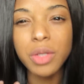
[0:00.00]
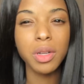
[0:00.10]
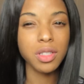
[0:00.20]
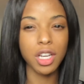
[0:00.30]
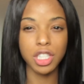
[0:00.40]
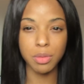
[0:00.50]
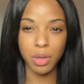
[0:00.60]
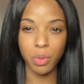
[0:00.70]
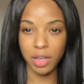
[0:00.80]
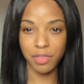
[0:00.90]
just want to talk to you
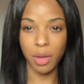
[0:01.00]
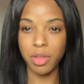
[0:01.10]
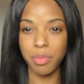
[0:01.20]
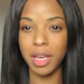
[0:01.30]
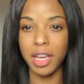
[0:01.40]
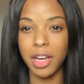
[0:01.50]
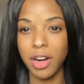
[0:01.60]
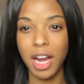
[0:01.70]
about what I've done with my hair.